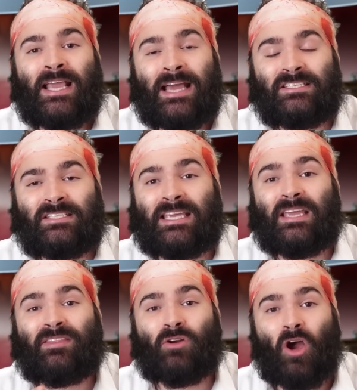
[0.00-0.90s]
and
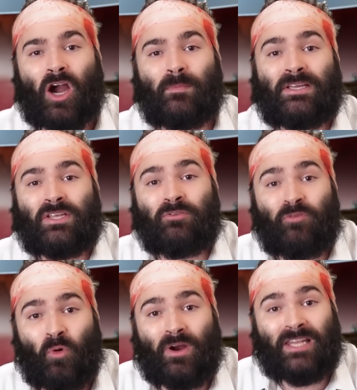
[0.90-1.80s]
sticking their armies in
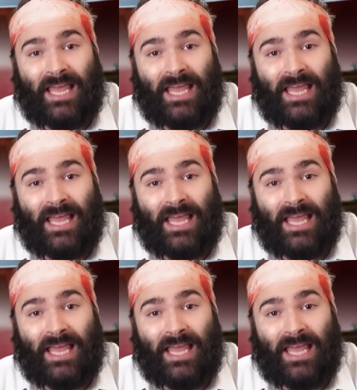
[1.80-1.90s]
foreign